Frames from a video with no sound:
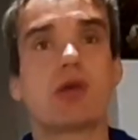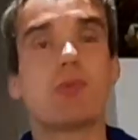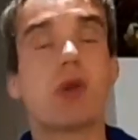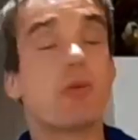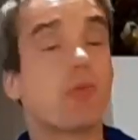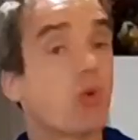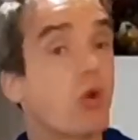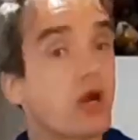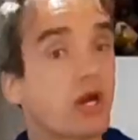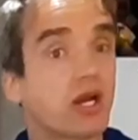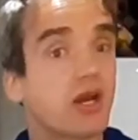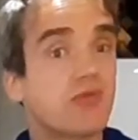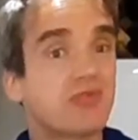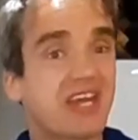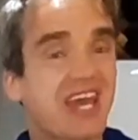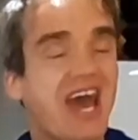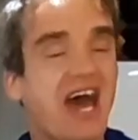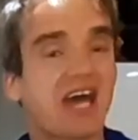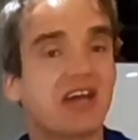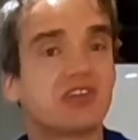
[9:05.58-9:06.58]
may be wearing a lovely
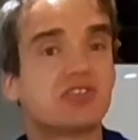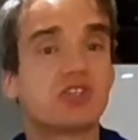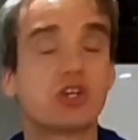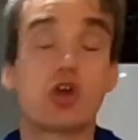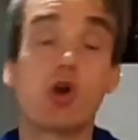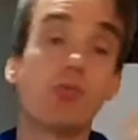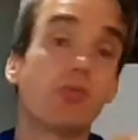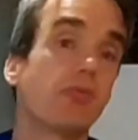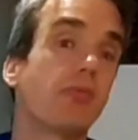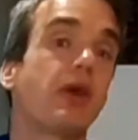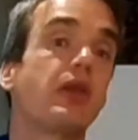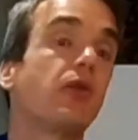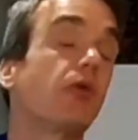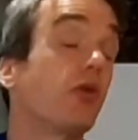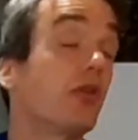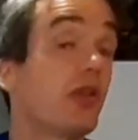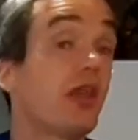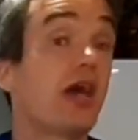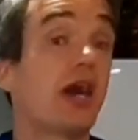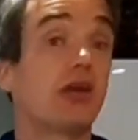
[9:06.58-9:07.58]
hat, so compliment them
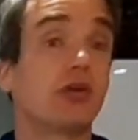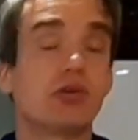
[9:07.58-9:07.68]
on that.